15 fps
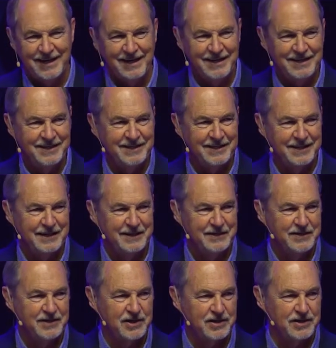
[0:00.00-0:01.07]
And
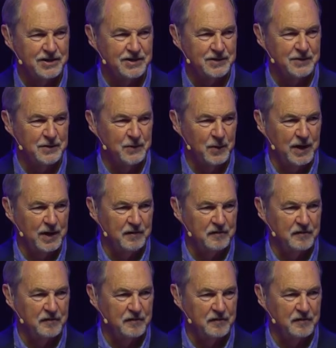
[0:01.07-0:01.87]
uh, church is doing well,